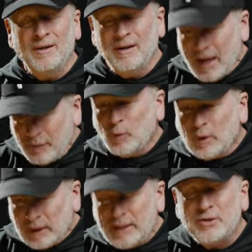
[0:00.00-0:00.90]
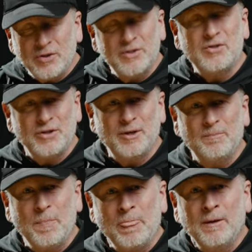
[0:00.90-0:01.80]
and have a
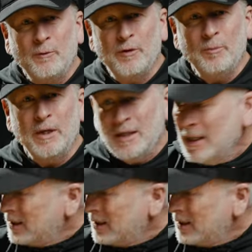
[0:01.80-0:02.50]
relationship with me.